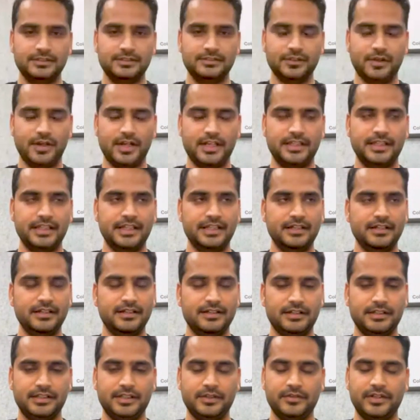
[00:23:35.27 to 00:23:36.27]
So I think
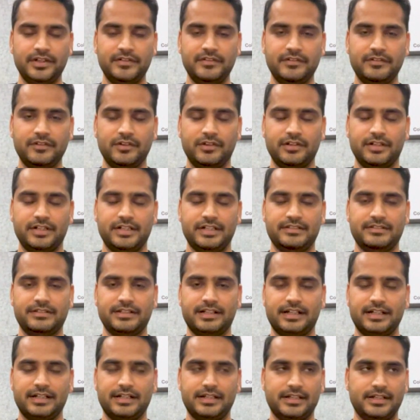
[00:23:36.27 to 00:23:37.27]
the way we've already
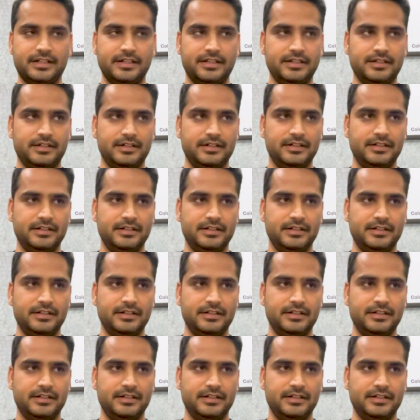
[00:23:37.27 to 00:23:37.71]
started,